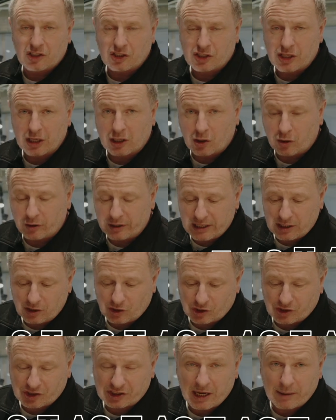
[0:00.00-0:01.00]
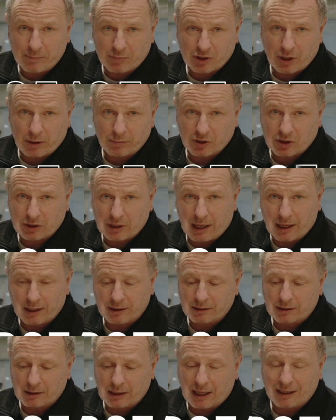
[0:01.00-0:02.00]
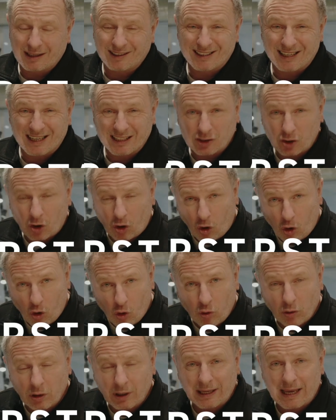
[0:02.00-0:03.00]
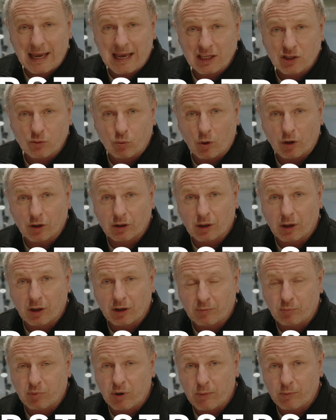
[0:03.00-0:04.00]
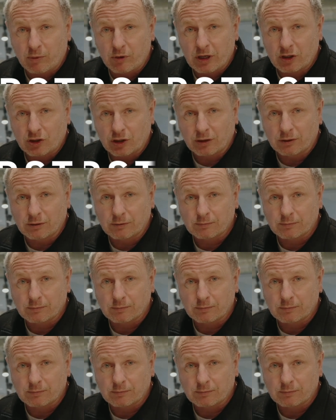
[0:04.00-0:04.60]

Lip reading: is the Korniche Sips Upstand, and it takes all the guesswork out of preparation.